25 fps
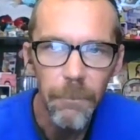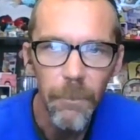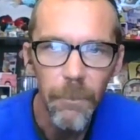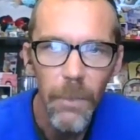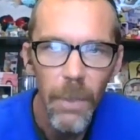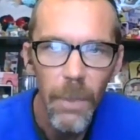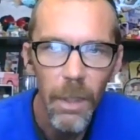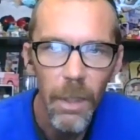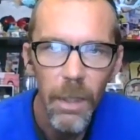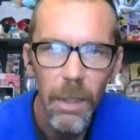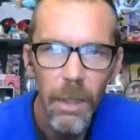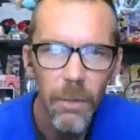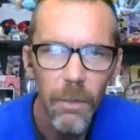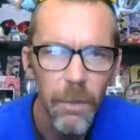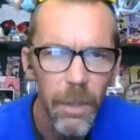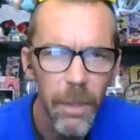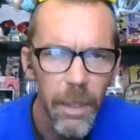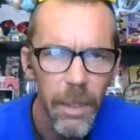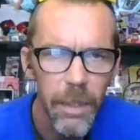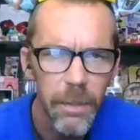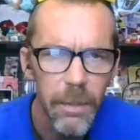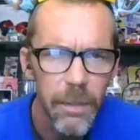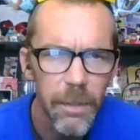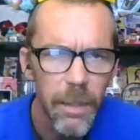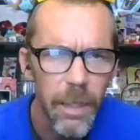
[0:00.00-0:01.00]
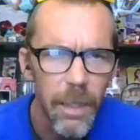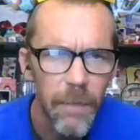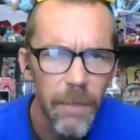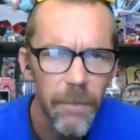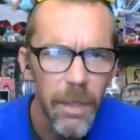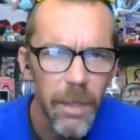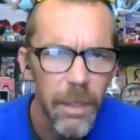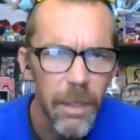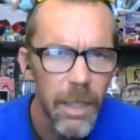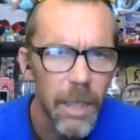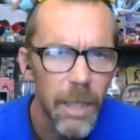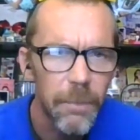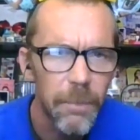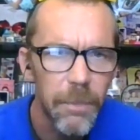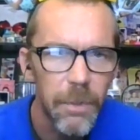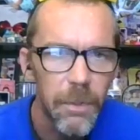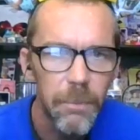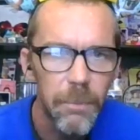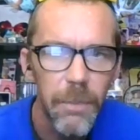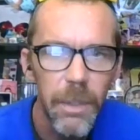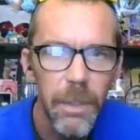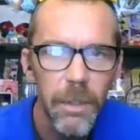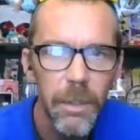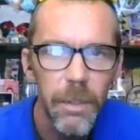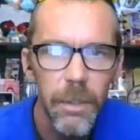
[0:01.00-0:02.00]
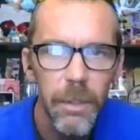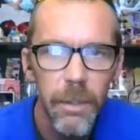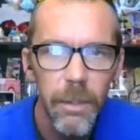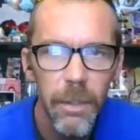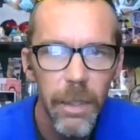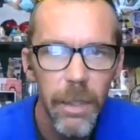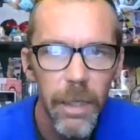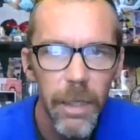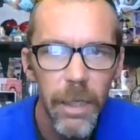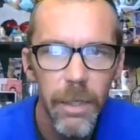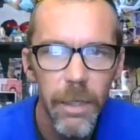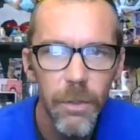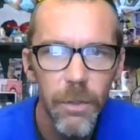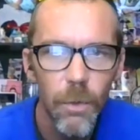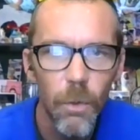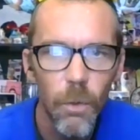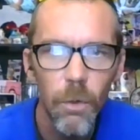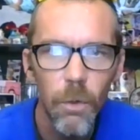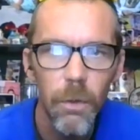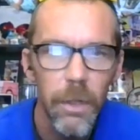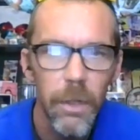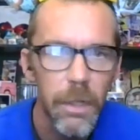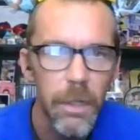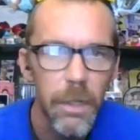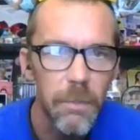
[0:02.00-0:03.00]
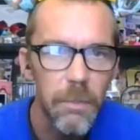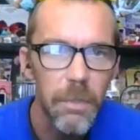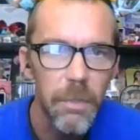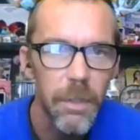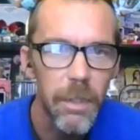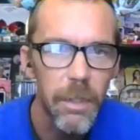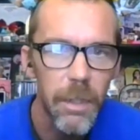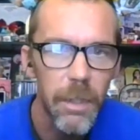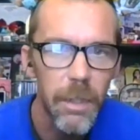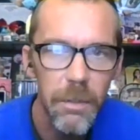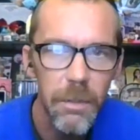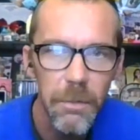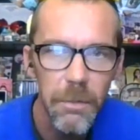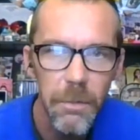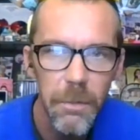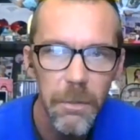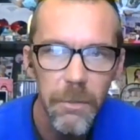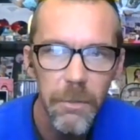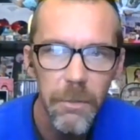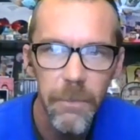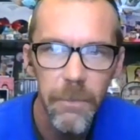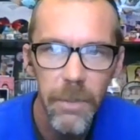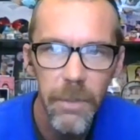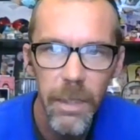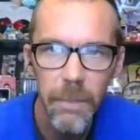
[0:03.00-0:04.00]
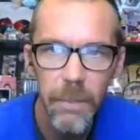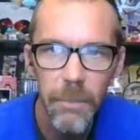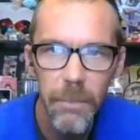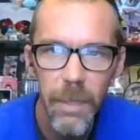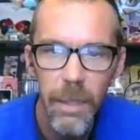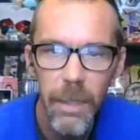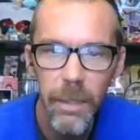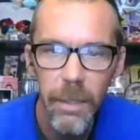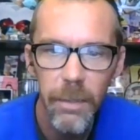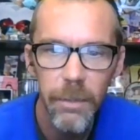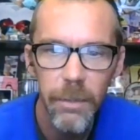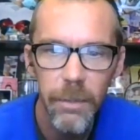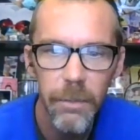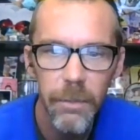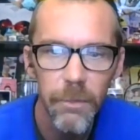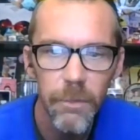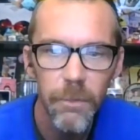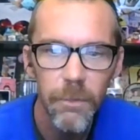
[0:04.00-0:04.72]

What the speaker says: I would hate to have that happen to me and or anybody else for that matter.